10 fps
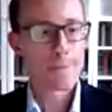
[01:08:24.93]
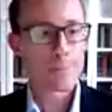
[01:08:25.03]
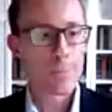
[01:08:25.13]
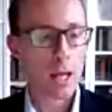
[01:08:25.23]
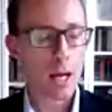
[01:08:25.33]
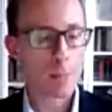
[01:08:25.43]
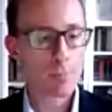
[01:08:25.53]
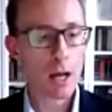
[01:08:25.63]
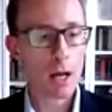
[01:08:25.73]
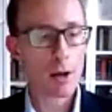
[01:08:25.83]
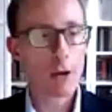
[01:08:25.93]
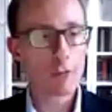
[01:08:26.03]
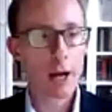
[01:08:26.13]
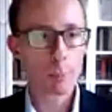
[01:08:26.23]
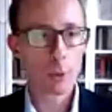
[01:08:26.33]
A final
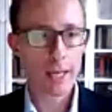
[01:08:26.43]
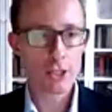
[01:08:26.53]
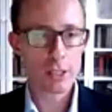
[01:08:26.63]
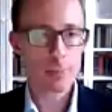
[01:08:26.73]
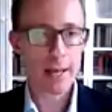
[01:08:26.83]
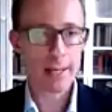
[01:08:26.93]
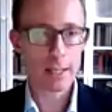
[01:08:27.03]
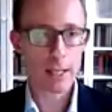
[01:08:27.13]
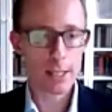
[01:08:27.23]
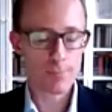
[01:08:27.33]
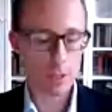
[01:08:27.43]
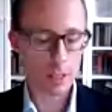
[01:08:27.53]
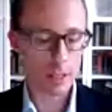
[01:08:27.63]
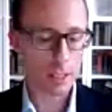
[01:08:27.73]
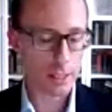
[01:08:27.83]
point I'd just make,
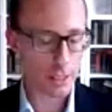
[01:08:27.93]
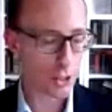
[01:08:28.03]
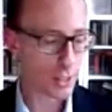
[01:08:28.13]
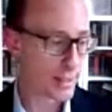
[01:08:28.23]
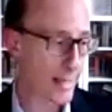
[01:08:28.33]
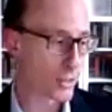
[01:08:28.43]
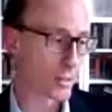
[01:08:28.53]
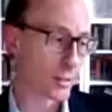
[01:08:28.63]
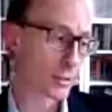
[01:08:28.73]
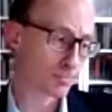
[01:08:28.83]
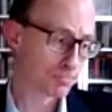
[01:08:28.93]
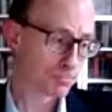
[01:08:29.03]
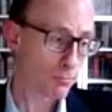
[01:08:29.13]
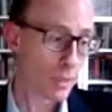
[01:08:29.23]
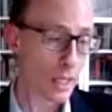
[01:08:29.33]
in addition to sanctions,
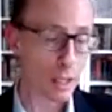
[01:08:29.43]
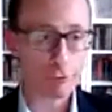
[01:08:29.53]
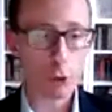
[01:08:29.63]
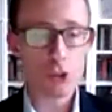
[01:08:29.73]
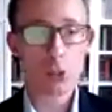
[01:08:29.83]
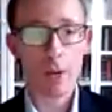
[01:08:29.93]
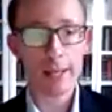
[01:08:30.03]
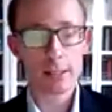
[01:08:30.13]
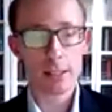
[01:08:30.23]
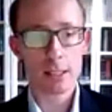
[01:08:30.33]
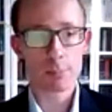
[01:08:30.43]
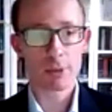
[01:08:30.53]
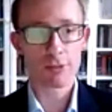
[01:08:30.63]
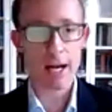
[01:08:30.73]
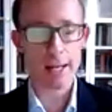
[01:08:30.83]
of course, the West is
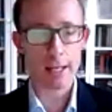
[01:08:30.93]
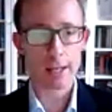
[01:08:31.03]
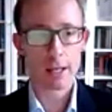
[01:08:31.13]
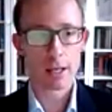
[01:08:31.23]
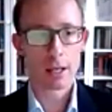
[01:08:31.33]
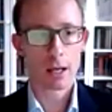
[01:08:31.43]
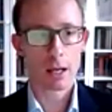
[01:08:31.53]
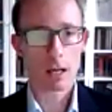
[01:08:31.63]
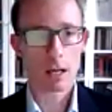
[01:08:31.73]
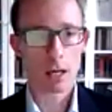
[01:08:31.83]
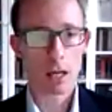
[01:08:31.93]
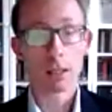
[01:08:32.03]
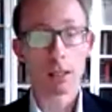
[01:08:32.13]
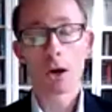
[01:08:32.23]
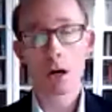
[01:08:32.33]
providing a
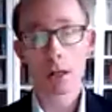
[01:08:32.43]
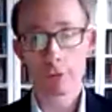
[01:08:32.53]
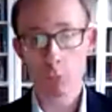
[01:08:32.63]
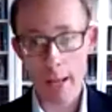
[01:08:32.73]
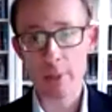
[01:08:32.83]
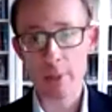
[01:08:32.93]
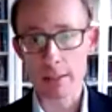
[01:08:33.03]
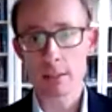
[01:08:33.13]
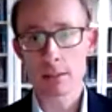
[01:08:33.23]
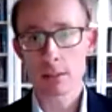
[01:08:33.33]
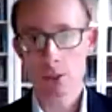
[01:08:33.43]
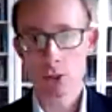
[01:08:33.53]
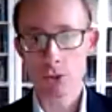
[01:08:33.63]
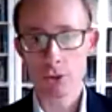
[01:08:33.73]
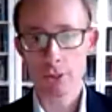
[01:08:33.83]
lot of weapons
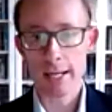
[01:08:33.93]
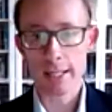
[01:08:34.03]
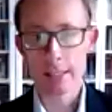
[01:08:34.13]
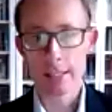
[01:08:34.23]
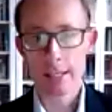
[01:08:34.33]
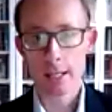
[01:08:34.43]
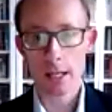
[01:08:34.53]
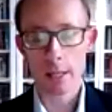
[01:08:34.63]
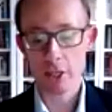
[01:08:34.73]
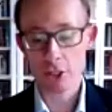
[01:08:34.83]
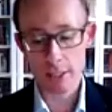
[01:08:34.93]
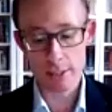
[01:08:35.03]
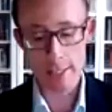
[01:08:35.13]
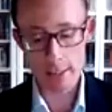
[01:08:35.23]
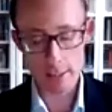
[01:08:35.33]
to Ukraine. I mean,
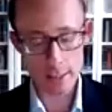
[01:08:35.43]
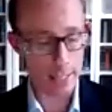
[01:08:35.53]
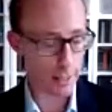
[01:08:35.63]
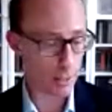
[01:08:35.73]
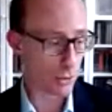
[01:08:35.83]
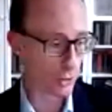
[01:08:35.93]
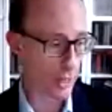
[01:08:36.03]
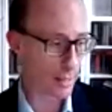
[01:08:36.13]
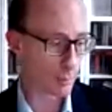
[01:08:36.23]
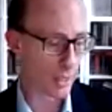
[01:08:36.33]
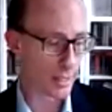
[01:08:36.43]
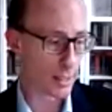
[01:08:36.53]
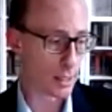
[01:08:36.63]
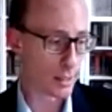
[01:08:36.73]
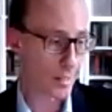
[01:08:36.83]
just yesterday, the Ukraine
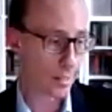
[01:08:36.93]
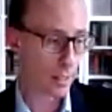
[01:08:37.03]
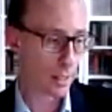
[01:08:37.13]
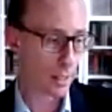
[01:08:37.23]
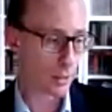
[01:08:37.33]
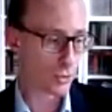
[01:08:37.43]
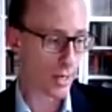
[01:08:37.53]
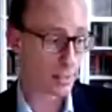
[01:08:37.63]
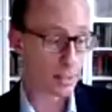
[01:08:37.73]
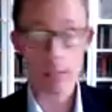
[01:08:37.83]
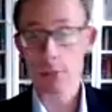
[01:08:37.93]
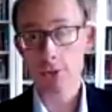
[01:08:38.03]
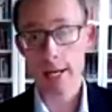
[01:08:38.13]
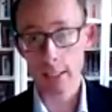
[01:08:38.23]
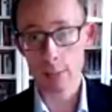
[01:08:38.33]
president addressed the
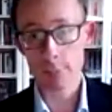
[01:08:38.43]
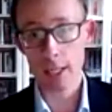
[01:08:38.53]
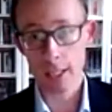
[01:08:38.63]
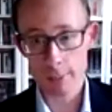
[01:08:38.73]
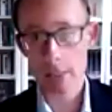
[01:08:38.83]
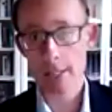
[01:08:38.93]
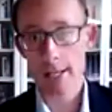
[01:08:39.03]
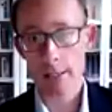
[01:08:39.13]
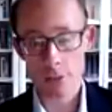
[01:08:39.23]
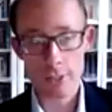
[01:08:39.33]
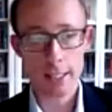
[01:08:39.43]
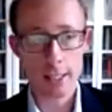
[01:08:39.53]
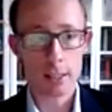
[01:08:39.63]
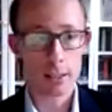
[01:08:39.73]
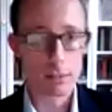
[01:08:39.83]
Australian Parliament, and
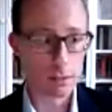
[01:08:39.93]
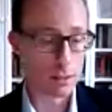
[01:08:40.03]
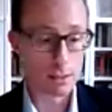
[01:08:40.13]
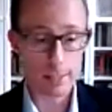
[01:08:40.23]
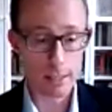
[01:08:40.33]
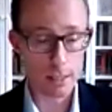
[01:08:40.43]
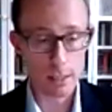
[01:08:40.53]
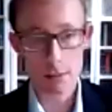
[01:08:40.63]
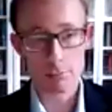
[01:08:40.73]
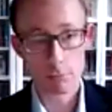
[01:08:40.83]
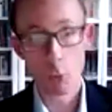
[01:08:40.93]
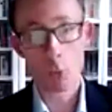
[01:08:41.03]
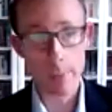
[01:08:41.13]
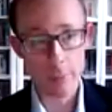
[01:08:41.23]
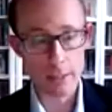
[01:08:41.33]
Australia is sending
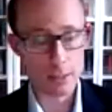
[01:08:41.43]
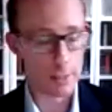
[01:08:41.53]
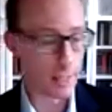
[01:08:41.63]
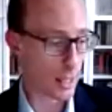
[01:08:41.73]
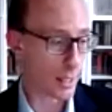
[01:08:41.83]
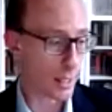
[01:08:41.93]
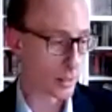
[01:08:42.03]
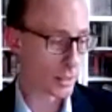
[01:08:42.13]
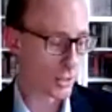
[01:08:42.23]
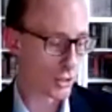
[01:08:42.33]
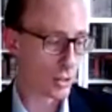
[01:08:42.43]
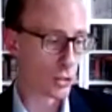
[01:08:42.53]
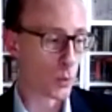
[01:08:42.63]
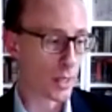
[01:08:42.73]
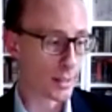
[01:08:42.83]
more weapons in addition to
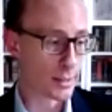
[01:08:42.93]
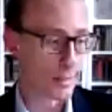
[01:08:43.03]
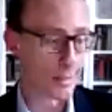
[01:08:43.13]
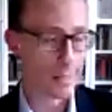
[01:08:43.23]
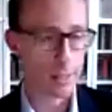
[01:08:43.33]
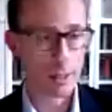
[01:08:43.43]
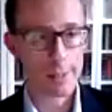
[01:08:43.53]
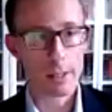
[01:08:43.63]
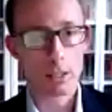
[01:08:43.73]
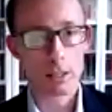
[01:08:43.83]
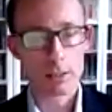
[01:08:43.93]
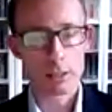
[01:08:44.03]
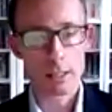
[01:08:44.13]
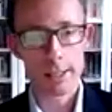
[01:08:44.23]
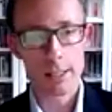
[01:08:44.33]
the ones
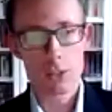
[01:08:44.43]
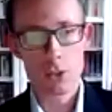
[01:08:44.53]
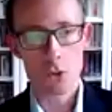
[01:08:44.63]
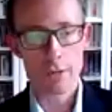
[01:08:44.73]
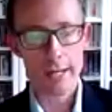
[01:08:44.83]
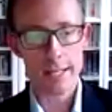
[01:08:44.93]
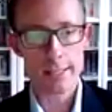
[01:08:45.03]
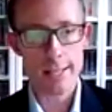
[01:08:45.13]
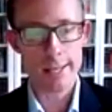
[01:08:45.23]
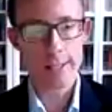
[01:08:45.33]
it's already sent.